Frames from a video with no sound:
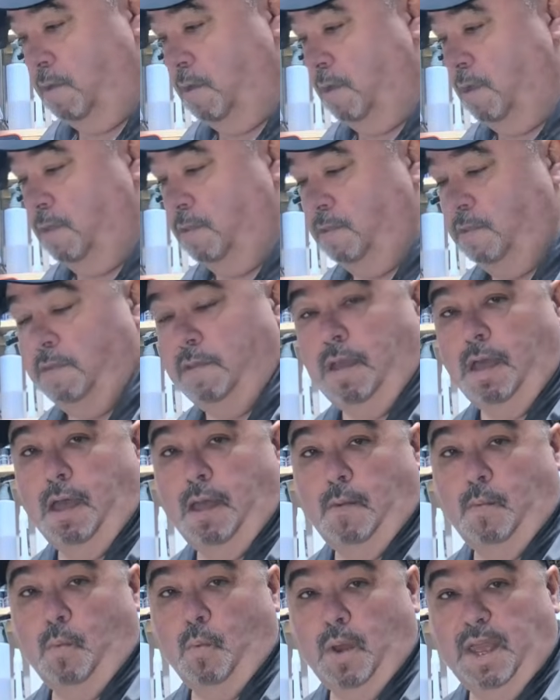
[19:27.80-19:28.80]

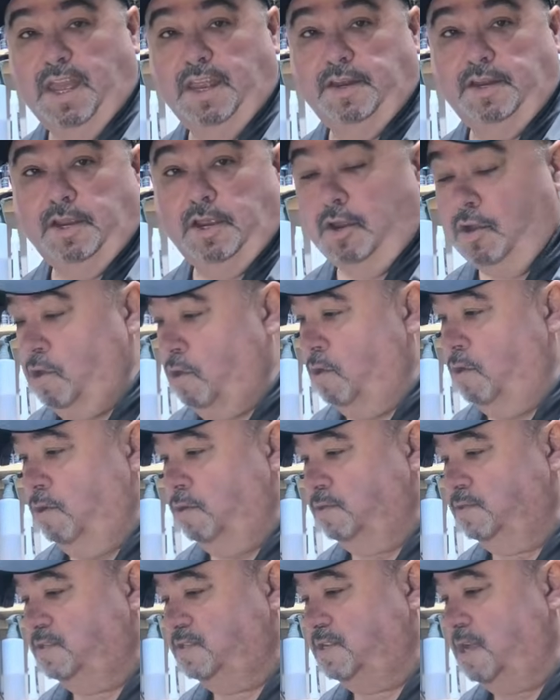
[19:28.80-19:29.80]
on wind and
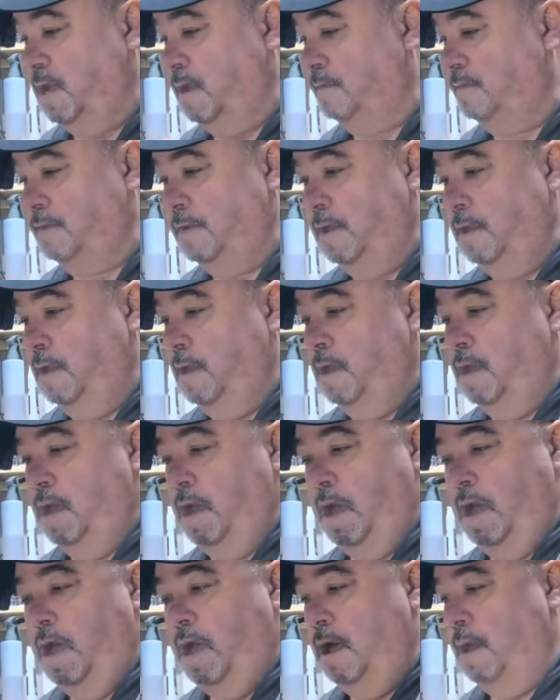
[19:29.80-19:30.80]
current and stuff.
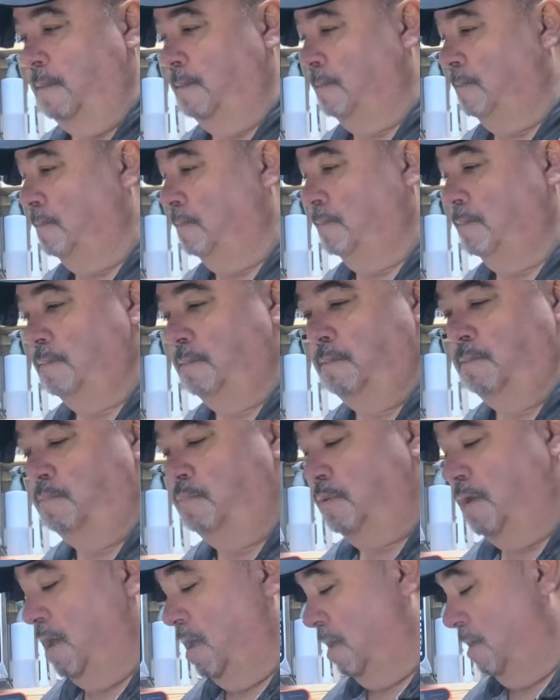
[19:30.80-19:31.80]

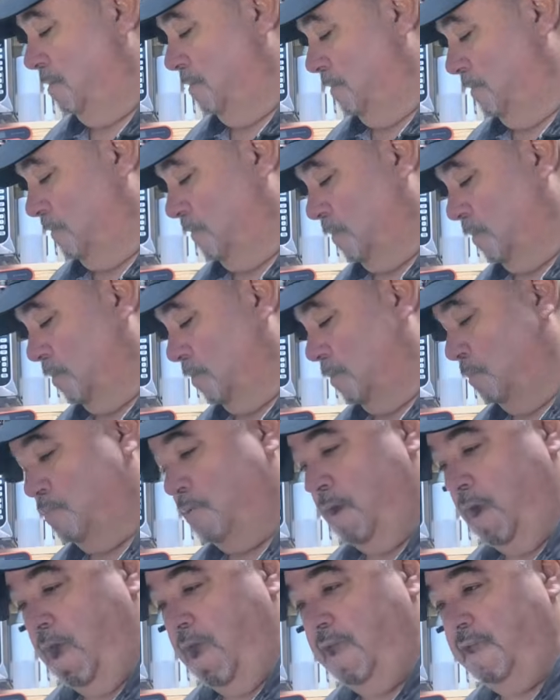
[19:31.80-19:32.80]
But for the
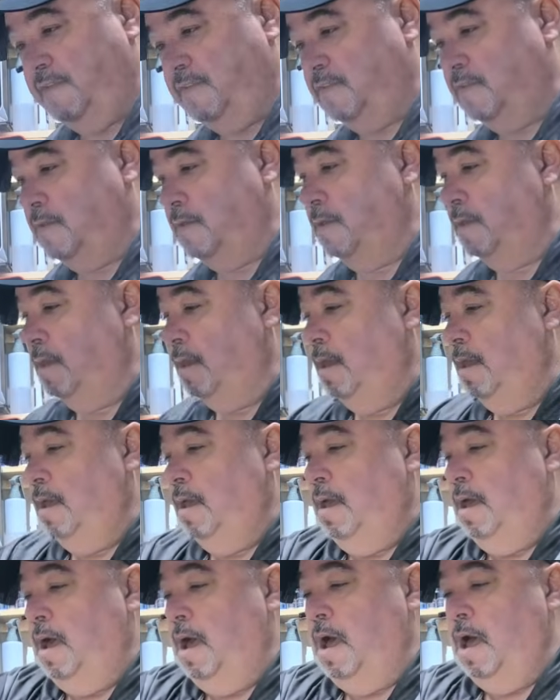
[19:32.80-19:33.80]
price,
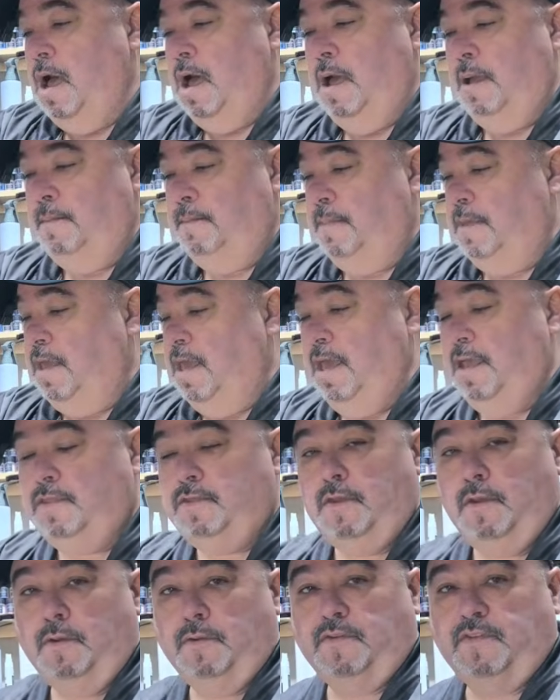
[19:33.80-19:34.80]

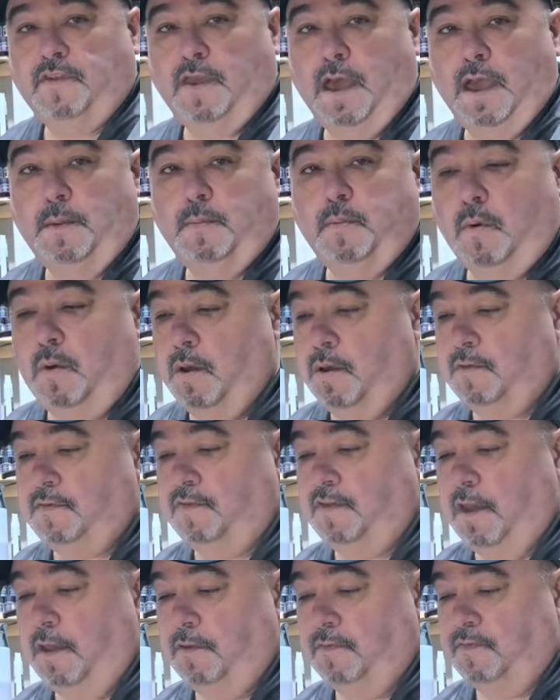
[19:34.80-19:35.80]
hit those sidewalk
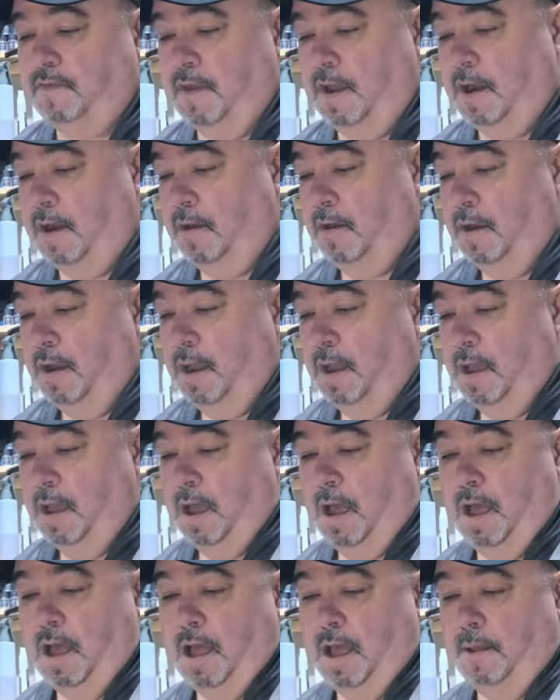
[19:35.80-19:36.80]
sales there.
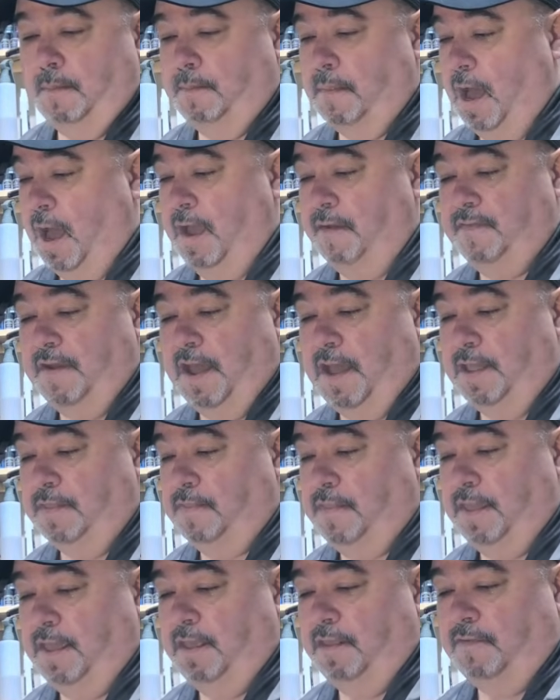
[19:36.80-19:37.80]
I've
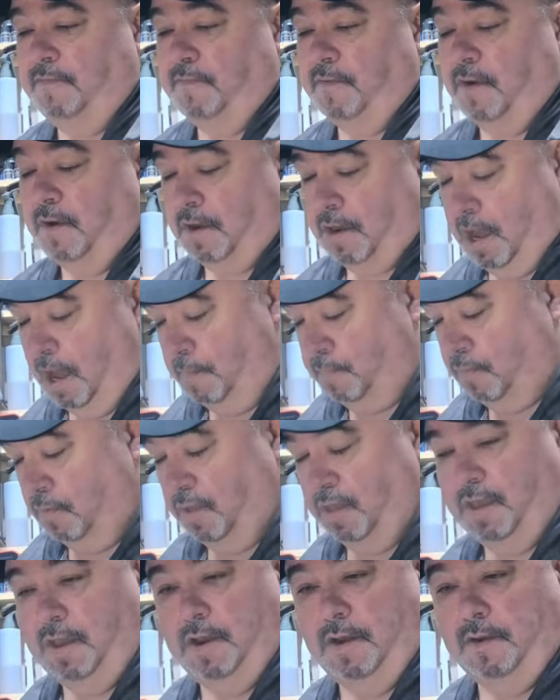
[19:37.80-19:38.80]
had these for a couple
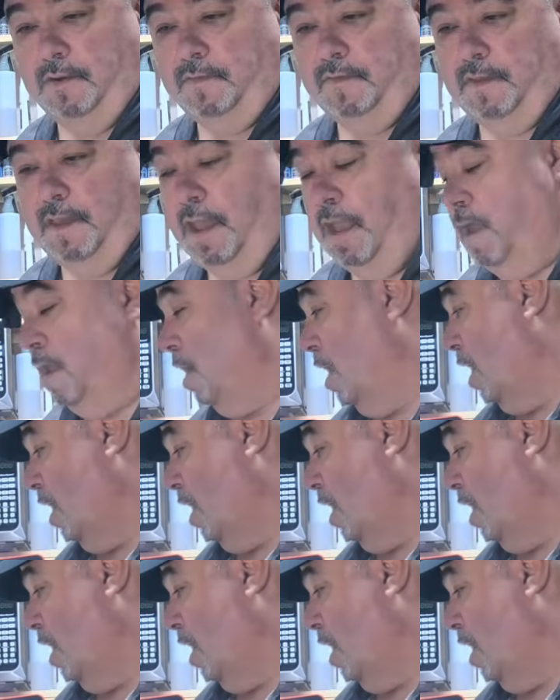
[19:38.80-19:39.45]
years, and